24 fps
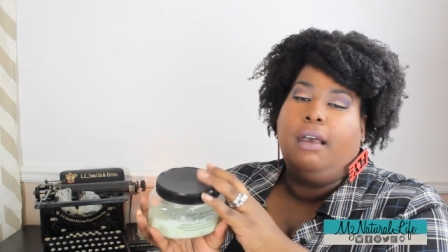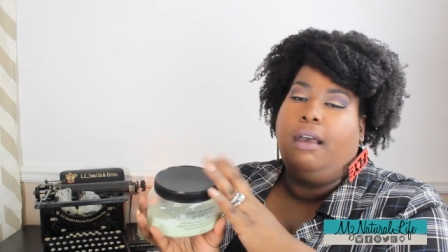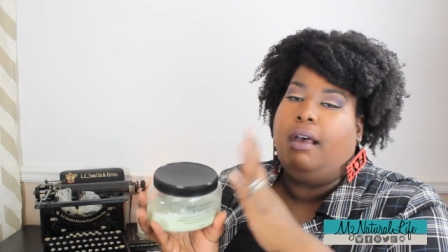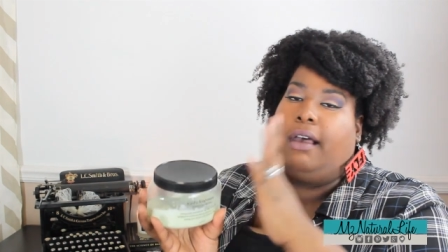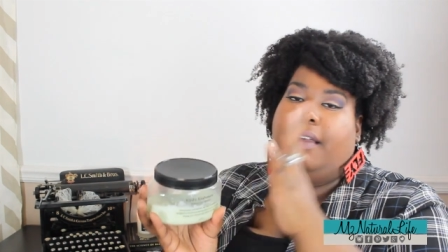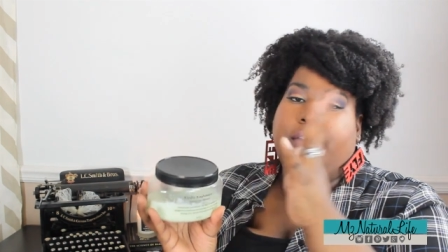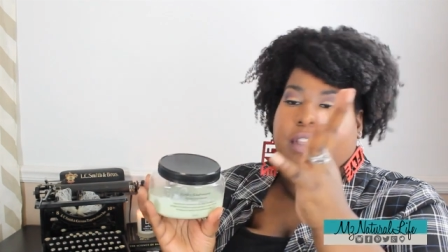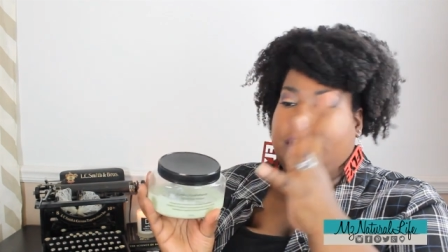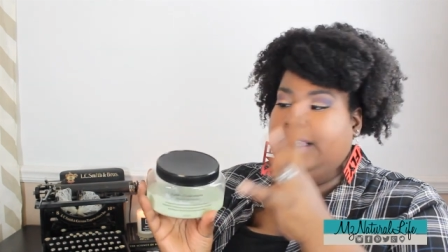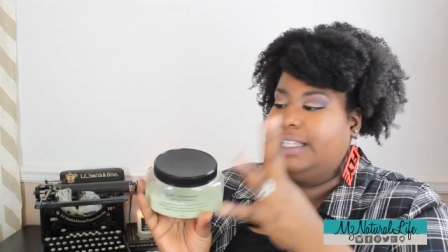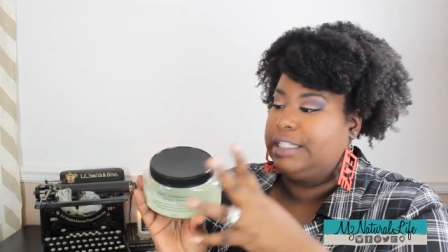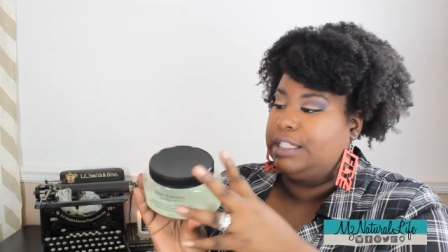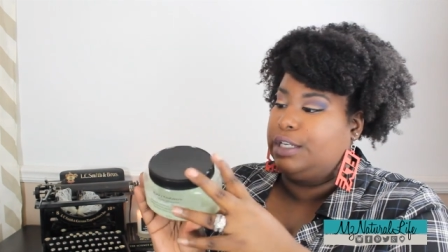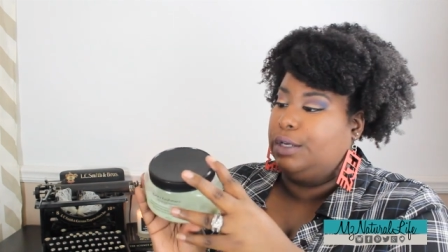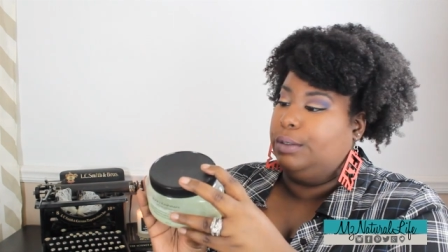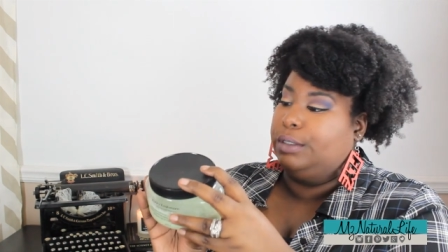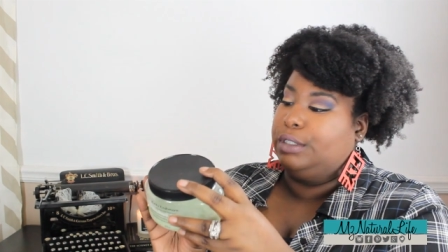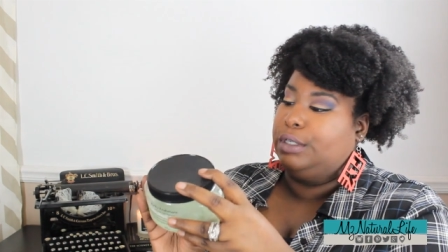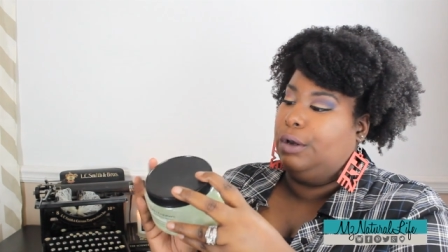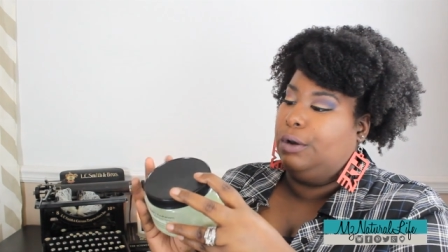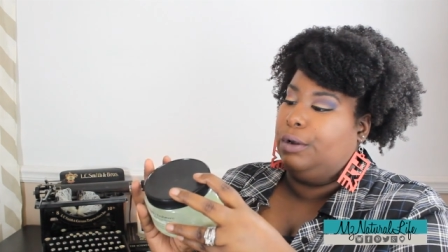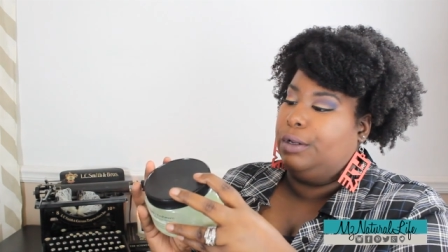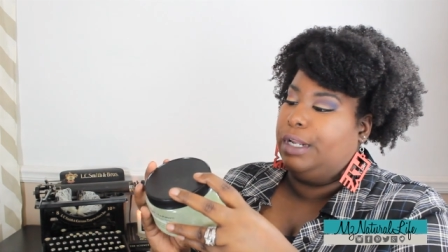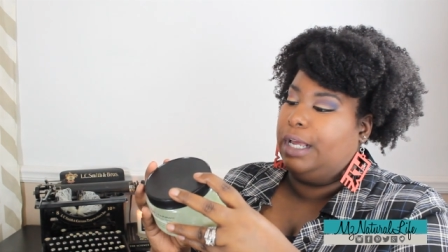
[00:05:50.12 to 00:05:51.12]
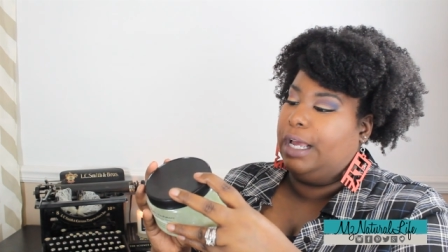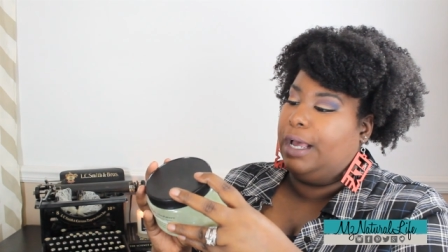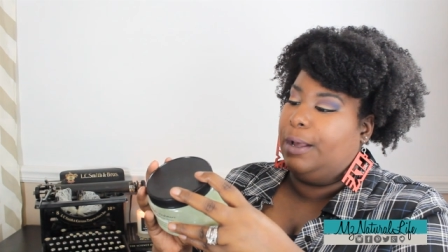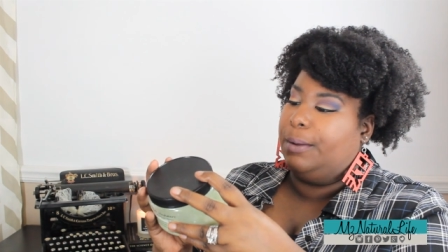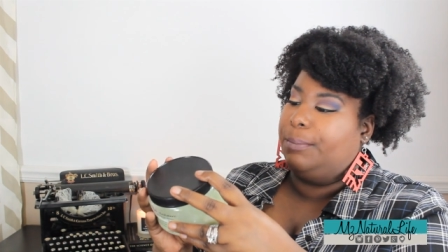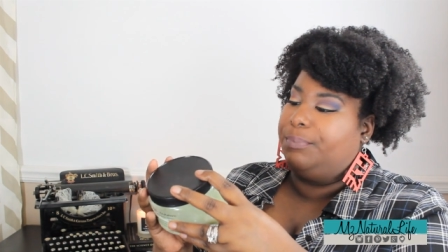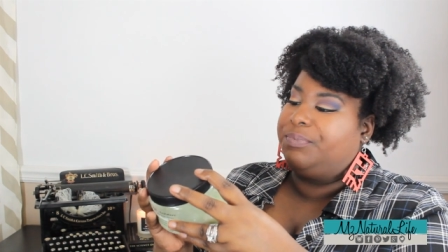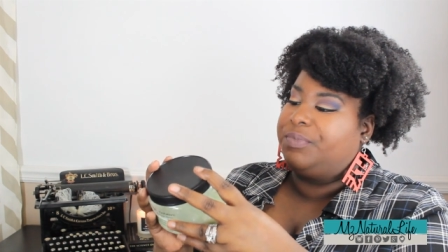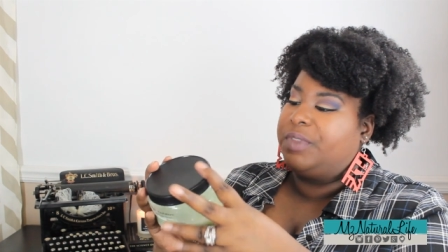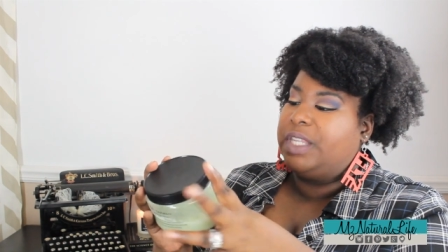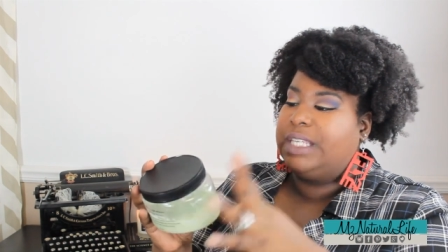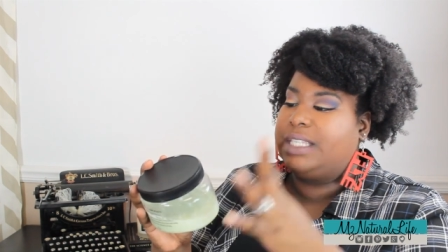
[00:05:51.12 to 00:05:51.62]
and the list goes on.
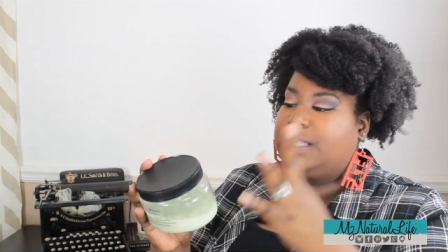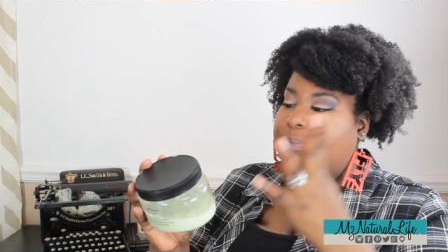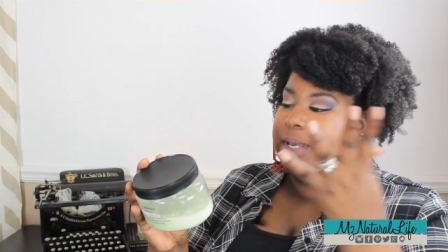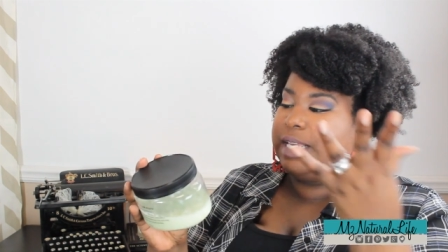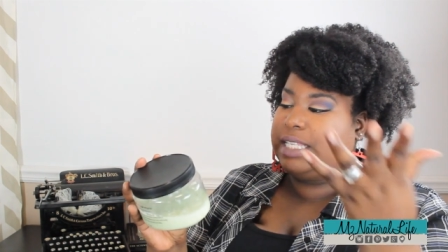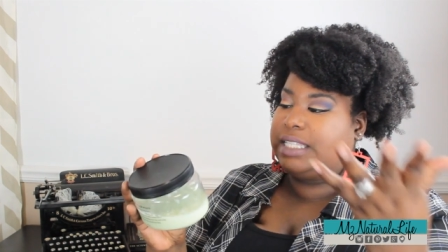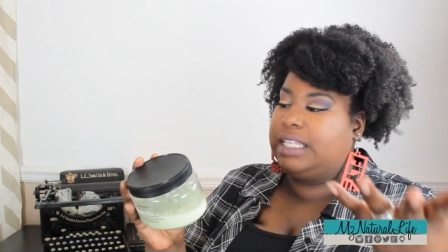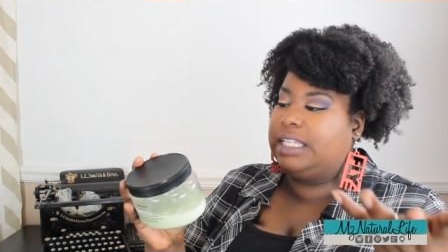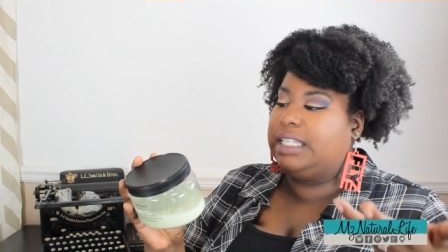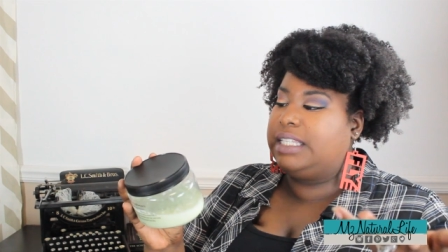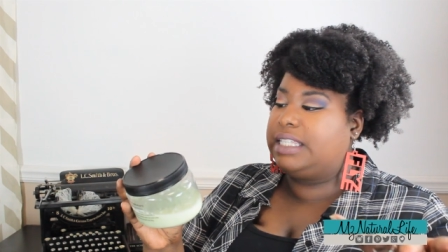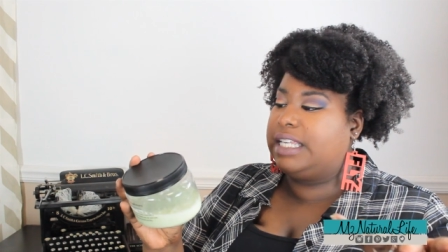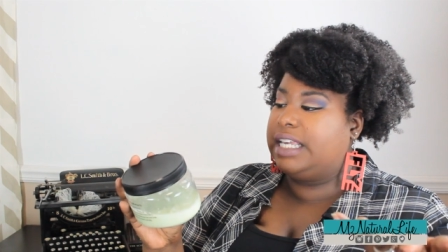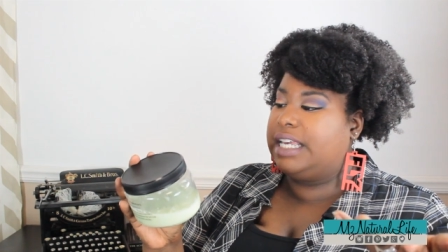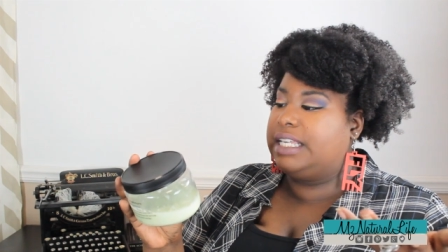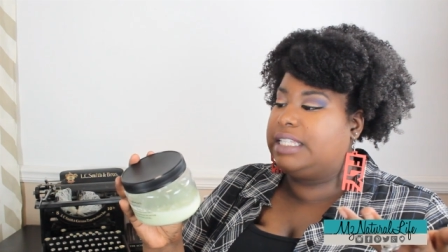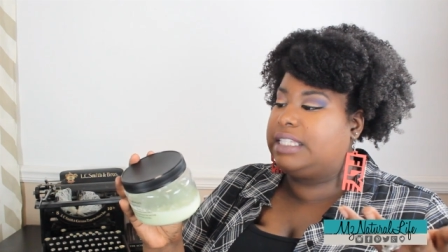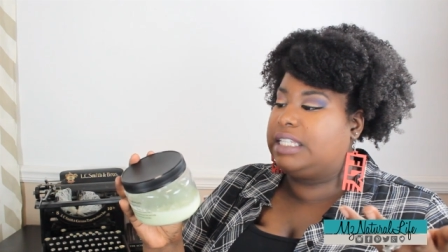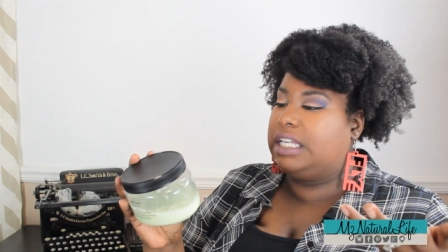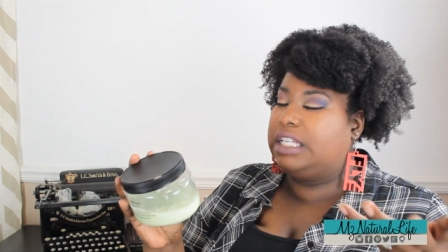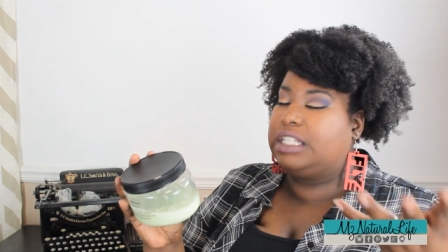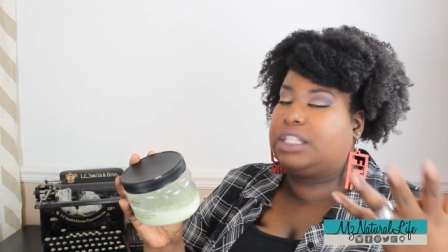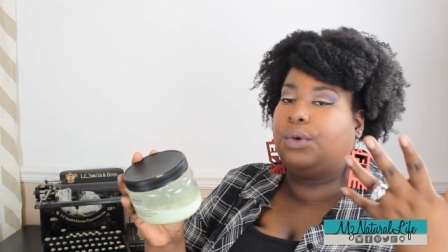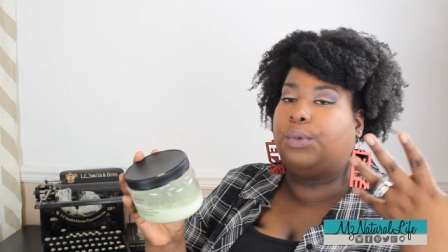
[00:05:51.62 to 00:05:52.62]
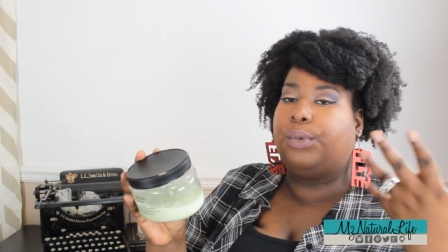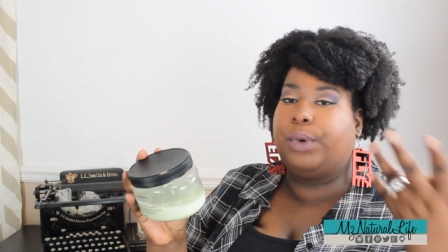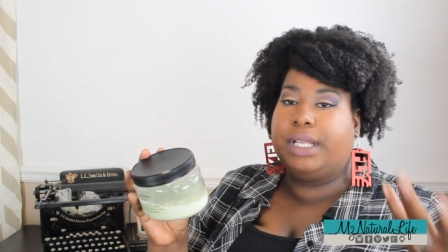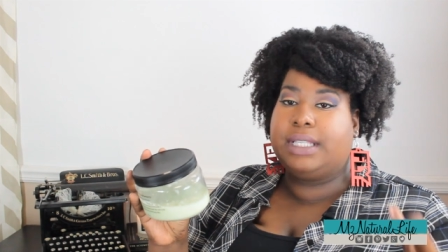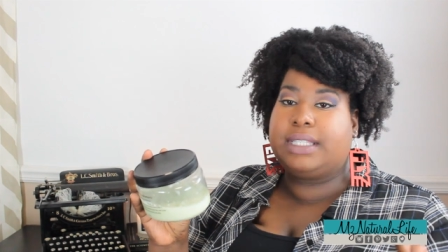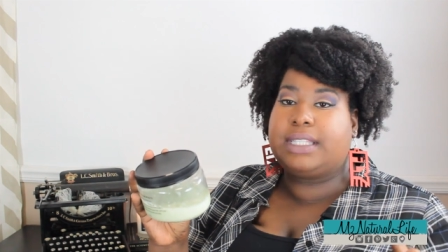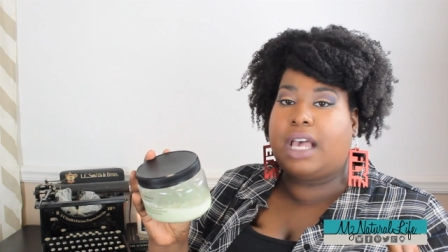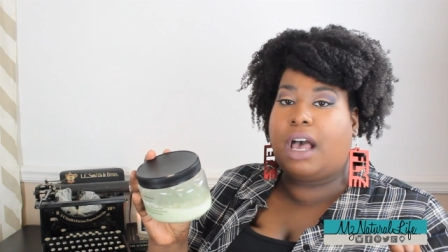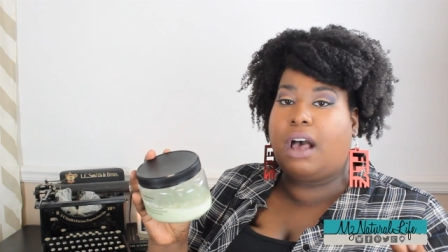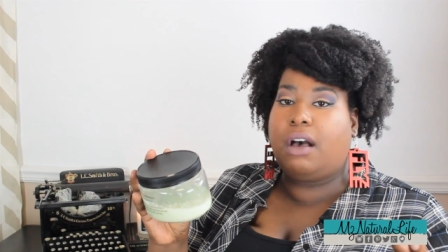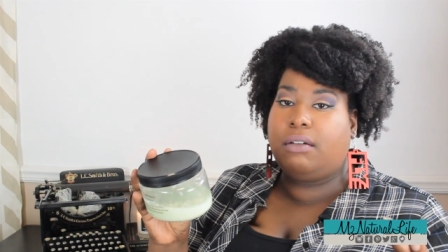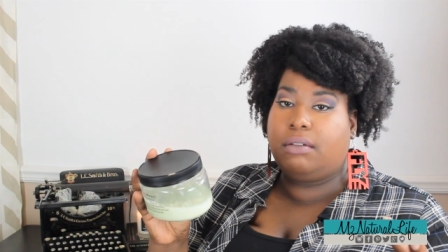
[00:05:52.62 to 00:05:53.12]
Um, it basically says it's a
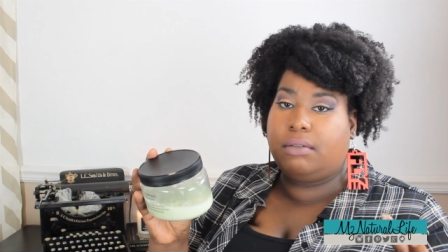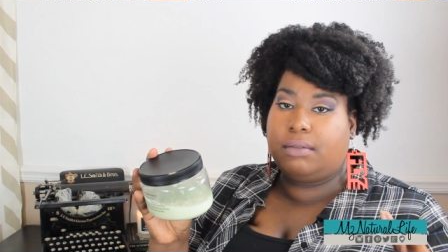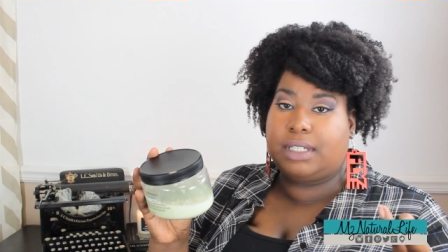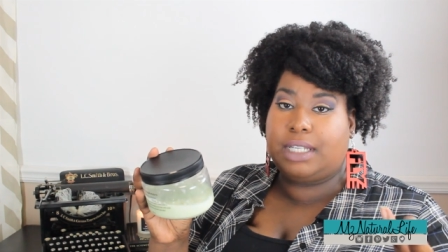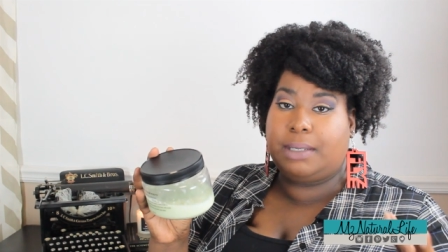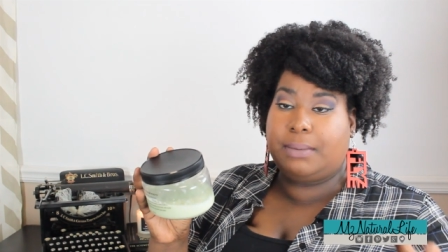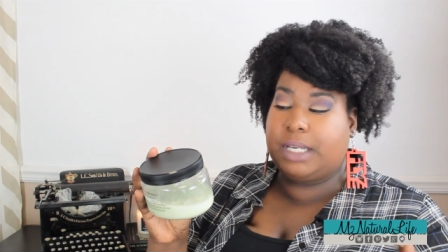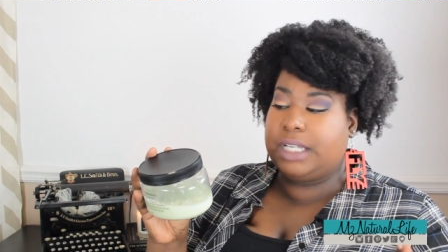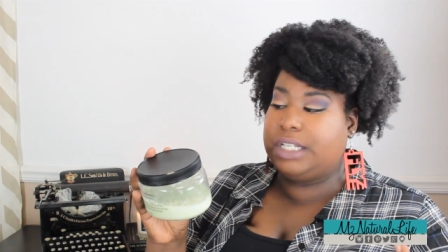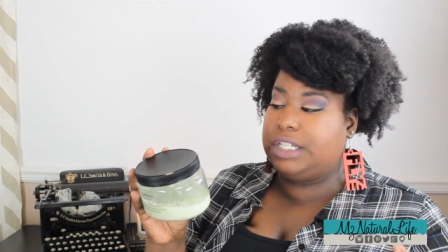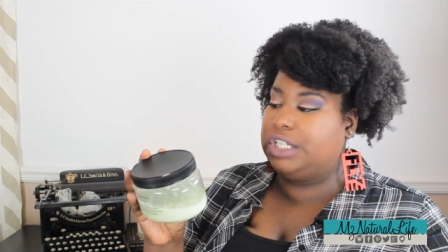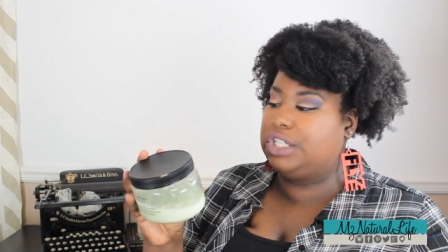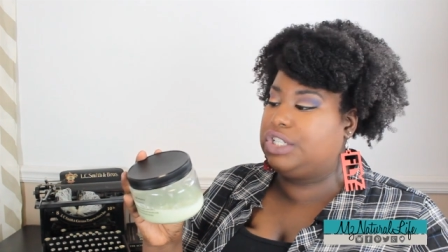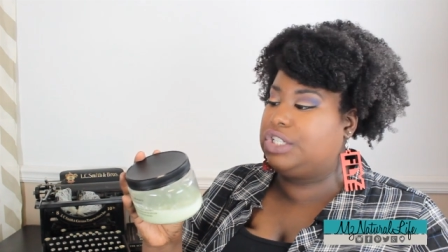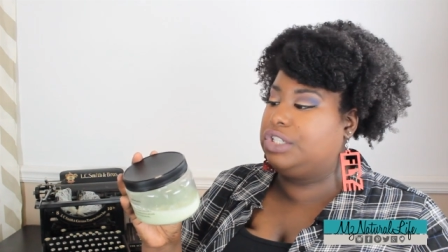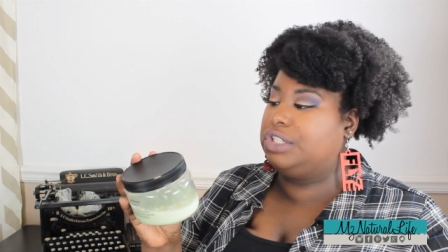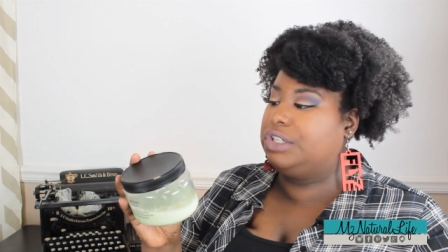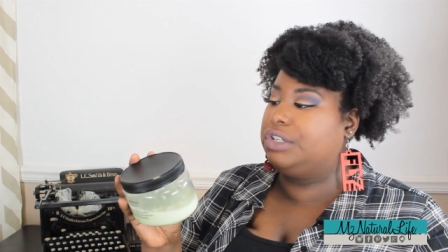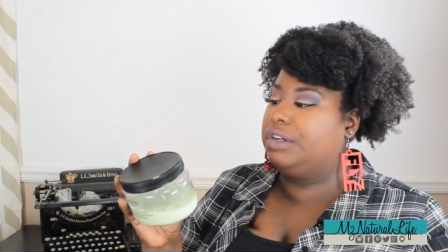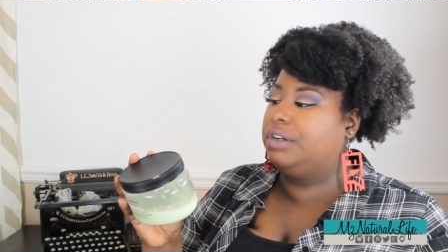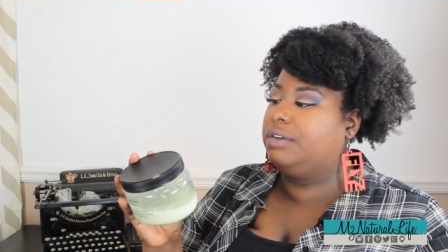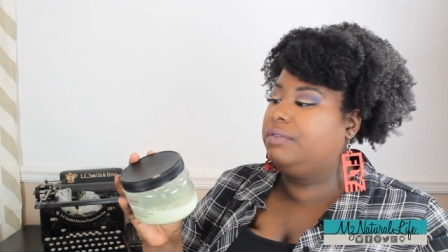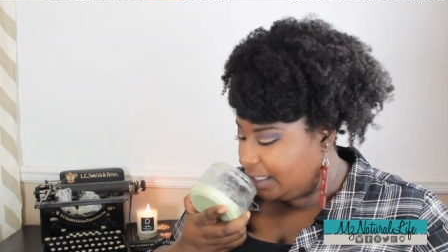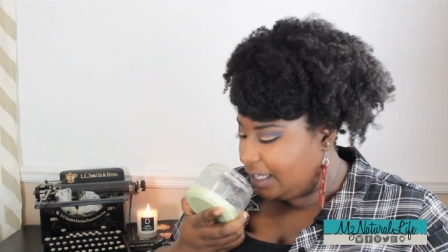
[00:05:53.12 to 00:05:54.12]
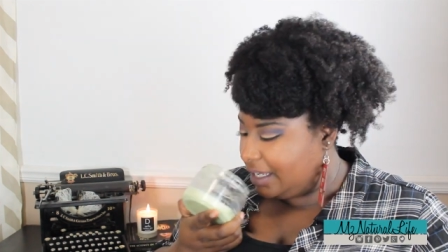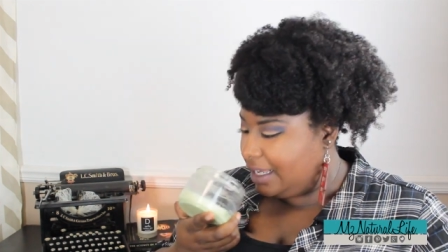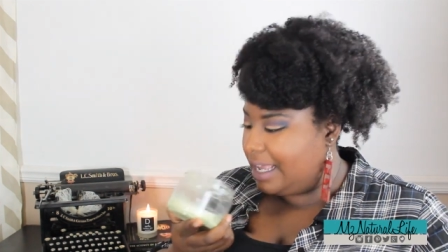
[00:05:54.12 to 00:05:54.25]
rinse out deep conditioner.